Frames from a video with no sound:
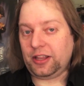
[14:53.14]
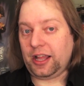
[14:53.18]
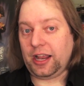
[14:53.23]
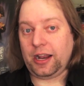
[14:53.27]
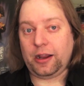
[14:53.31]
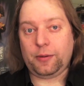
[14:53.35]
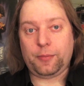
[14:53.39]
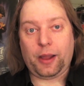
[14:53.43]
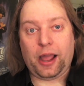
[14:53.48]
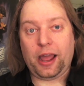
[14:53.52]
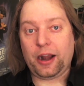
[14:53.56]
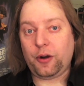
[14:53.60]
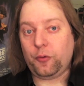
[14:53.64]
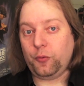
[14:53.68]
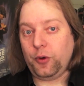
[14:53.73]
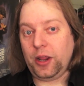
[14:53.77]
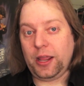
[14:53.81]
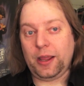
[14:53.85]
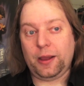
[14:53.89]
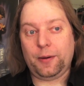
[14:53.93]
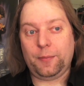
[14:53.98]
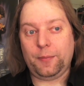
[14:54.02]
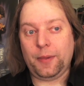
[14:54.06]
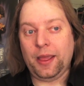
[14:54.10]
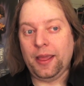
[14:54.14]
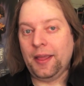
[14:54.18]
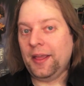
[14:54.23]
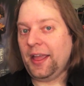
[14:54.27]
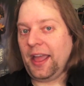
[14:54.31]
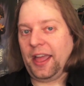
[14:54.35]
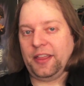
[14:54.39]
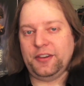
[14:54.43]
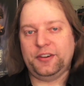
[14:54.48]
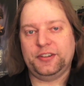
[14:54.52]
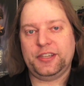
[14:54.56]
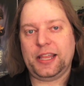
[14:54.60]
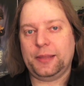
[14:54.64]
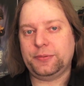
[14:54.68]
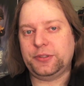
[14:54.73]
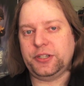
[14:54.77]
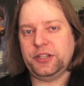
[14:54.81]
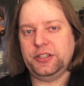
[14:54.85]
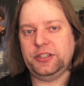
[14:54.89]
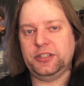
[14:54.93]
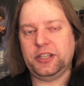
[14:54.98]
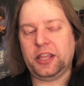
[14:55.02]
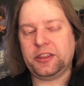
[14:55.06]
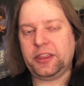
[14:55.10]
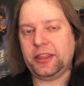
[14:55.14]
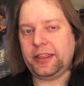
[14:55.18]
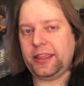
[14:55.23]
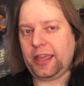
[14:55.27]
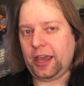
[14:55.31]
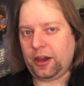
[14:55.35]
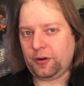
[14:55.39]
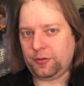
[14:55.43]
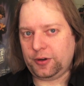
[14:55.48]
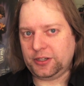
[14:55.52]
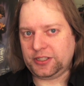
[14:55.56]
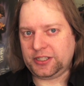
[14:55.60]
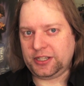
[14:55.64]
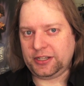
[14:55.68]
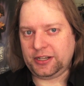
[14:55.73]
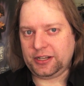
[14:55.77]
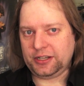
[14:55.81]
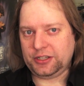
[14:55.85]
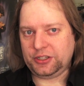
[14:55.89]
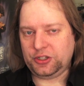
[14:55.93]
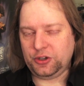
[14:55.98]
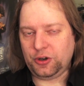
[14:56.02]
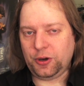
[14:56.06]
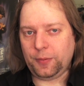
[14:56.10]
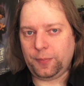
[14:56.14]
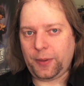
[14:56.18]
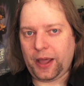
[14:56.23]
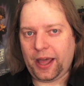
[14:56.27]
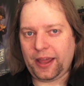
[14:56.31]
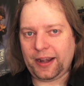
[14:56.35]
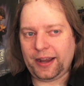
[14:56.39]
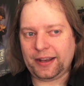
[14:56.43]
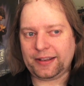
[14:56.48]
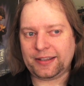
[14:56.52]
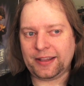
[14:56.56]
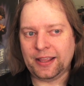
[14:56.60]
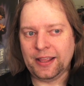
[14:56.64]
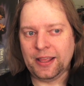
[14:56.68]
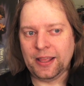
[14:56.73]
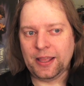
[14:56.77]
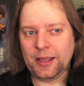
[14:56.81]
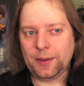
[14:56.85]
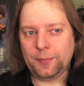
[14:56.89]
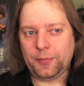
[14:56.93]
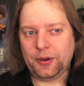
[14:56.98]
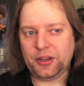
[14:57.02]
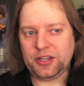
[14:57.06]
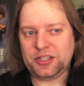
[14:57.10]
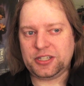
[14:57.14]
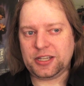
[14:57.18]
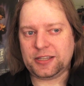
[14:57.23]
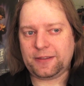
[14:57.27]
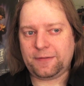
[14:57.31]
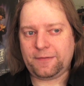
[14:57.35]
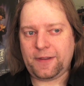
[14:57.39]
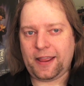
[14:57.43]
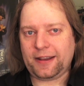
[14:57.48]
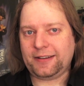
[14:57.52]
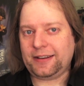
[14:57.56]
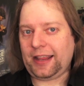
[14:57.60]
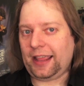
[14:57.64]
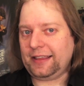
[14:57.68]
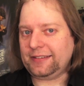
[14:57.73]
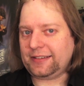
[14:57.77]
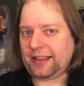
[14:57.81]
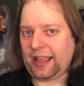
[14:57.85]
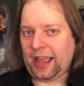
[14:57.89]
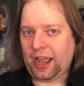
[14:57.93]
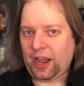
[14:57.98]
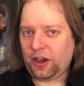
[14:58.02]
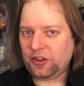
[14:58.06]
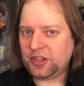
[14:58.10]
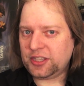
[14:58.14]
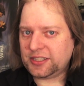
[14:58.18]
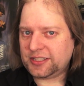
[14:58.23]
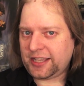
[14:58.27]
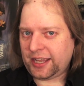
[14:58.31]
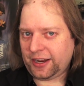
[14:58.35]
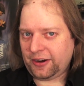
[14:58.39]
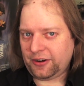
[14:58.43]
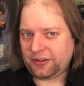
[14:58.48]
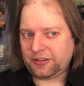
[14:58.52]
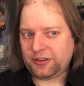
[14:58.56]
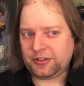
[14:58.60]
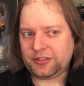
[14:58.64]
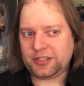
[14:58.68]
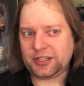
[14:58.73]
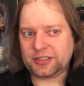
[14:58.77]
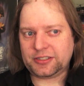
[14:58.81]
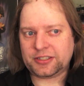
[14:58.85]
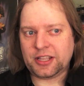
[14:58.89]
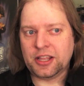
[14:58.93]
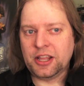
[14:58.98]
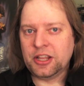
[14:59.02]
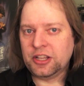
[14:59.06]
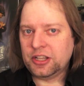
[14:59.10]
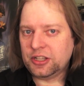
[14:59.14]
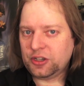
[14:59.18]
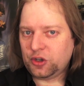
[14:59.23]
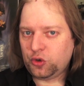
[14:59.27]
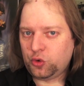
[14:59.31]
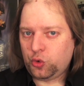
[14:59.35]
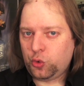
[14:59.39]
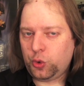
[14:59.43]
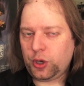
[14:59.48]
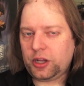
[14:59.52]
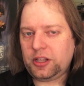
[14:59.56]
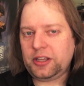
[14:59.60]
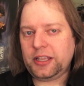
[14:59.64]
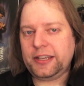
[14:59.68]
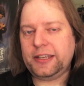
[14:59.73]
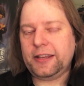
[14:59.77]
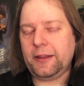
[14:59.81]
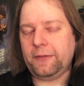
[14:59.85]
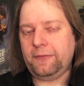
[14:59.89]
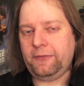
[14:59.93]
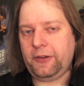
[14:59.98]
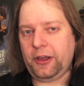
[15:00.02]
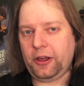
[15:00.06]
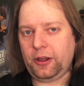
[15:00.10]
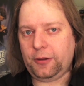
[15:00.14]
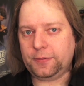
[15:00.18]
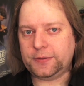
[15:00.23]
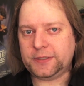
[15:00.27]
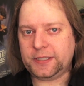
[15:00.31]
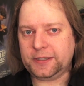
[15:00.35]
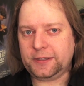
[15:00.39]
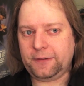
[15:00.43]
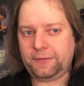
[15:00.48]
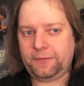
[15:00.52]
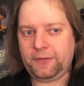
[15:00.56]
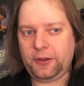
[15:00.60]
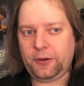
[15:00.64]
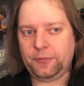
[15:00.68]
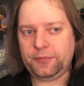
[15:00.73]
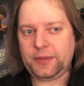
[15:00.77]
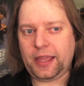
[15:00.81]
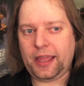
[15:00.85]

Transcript: on a whim, and there's absolutely nothing Calrissian can do about it. But it's just fantastic how this character just quickly develops in the film.